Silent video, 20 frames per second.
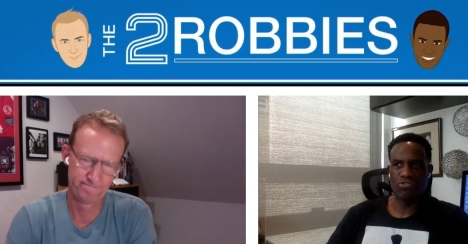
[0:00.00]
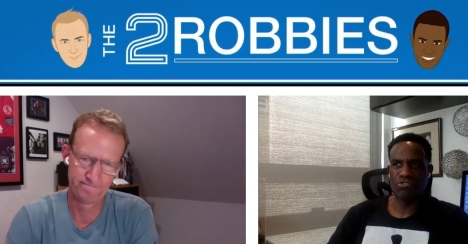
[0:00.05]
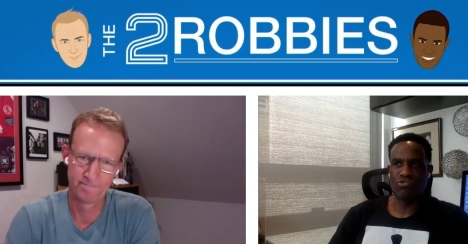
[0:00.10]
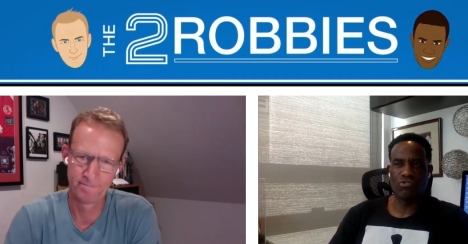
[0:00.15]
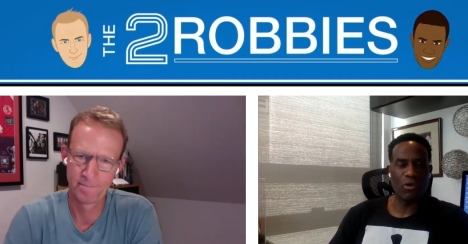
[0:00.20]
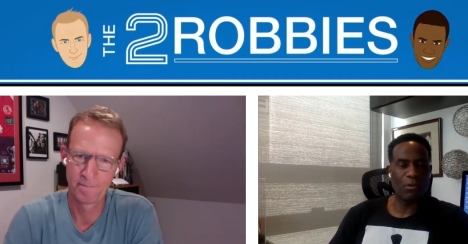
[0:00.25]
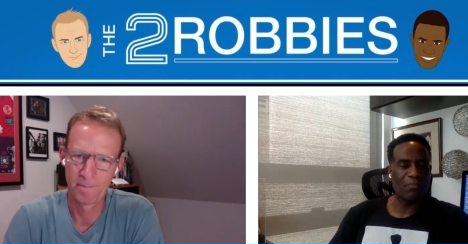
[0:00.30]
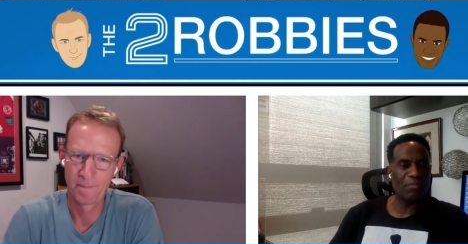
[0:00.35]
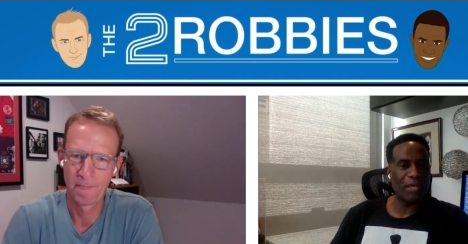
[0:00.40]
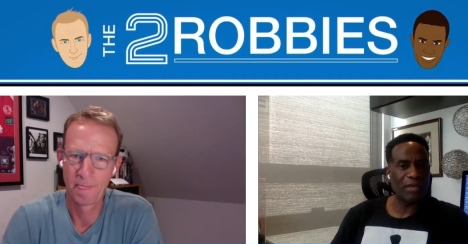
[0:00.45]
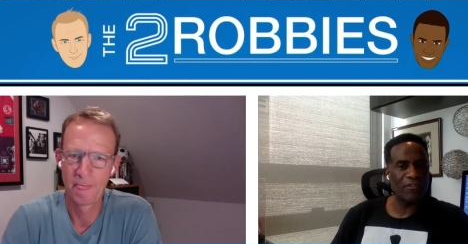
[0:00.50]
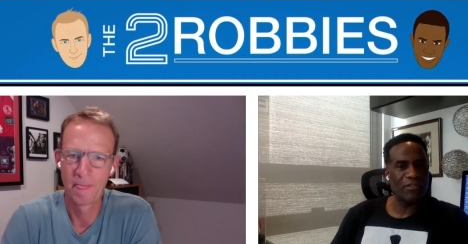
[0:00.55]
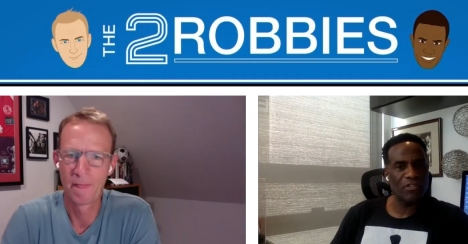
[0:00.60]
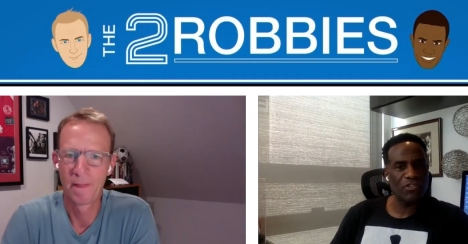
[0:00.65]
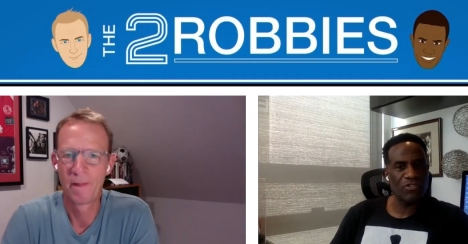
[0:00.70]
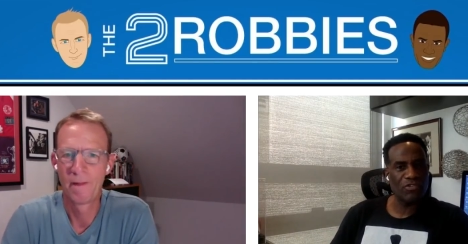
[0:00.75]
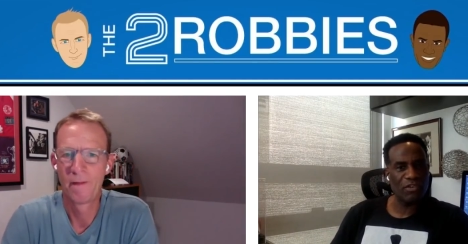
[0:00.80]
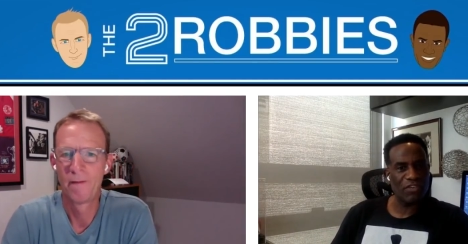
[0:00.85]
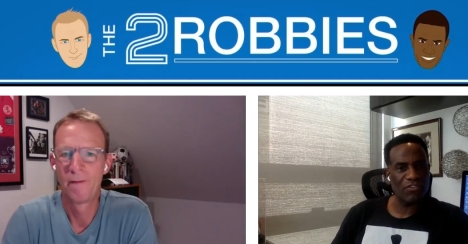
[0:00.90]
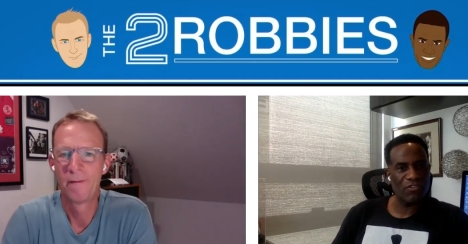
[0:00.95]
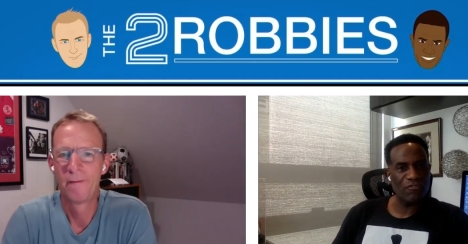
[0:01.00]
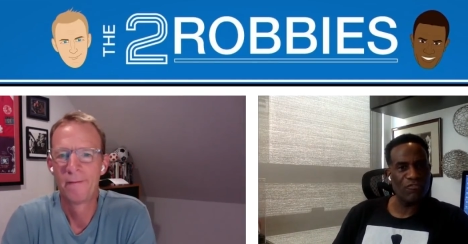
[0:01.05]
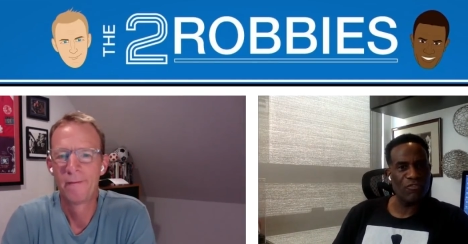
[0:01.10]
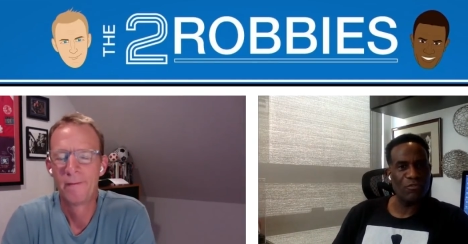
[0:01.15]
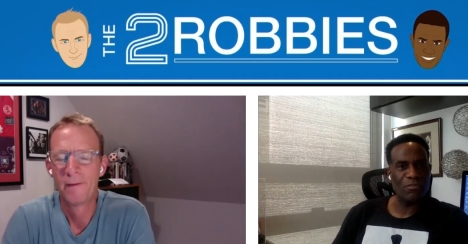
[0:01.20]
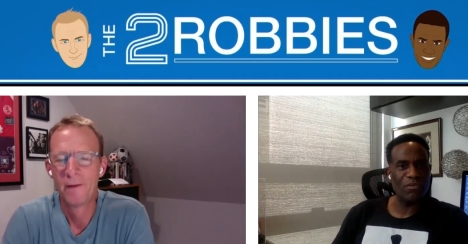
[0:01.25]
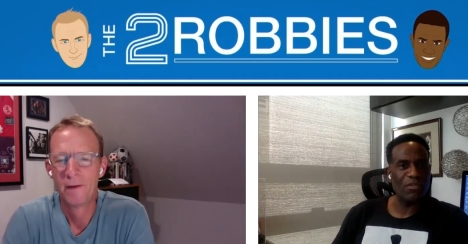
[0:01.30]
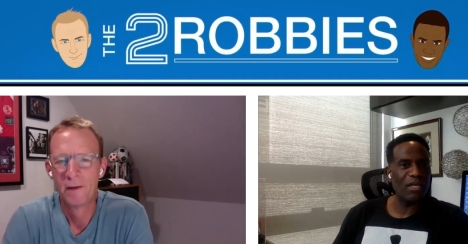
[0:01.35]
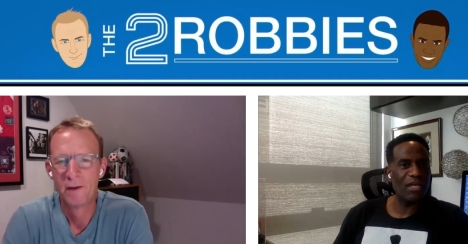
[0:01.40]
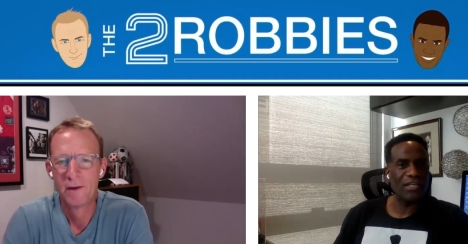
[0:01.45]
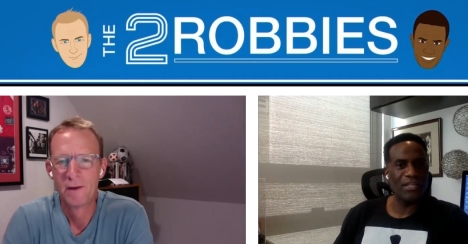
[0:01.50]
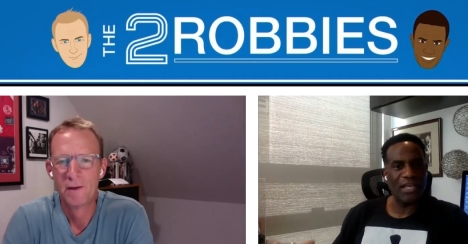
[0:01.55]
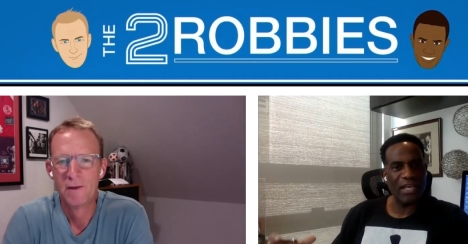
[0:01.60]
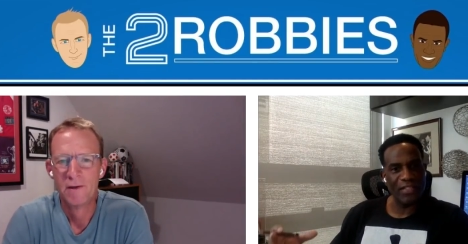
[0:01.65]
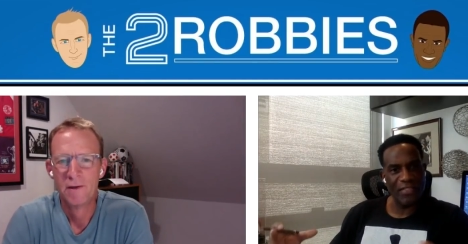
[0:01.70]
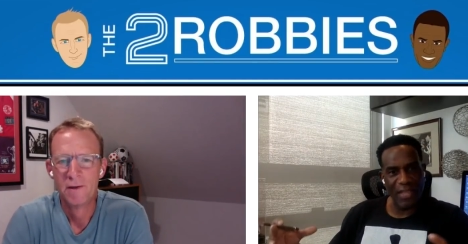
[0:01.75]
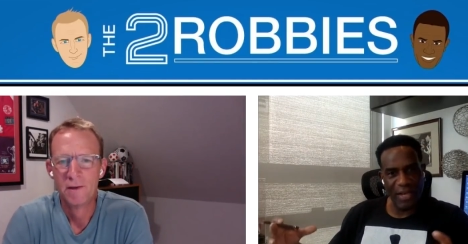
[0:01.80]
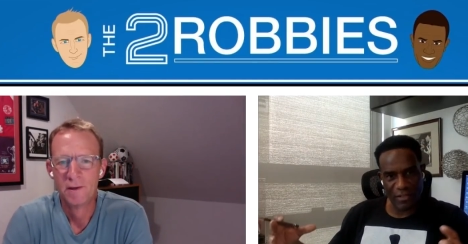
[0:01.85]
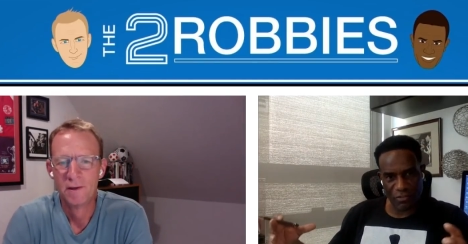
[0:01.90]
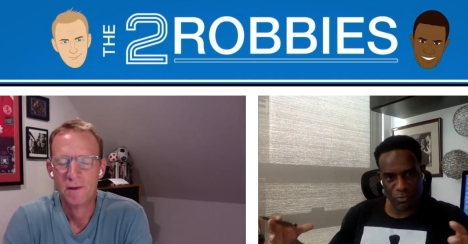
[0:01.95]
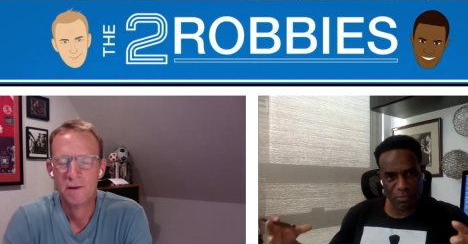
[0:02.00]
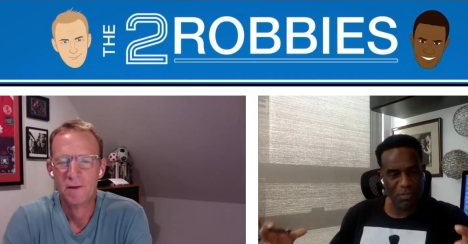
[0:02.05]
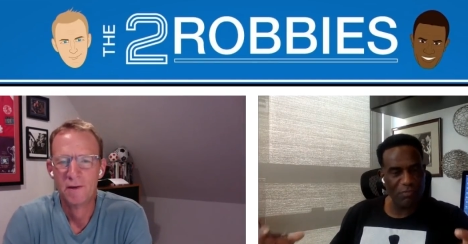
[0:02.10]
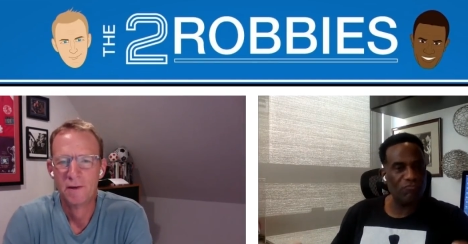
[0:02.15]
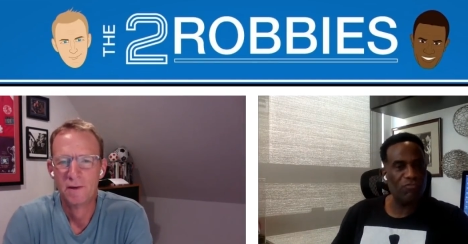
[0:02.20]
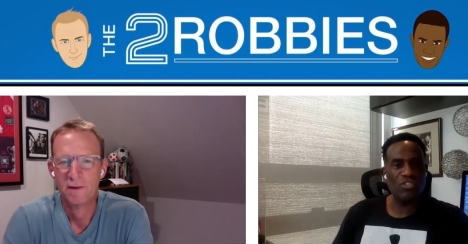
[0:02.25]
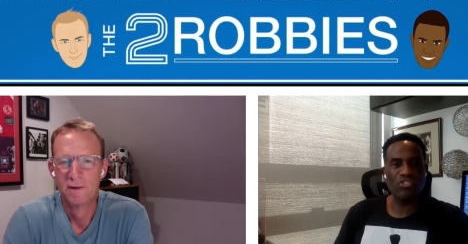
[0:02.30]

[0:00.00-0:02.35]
Speaker 1: dropped their interest in football, and, and that's been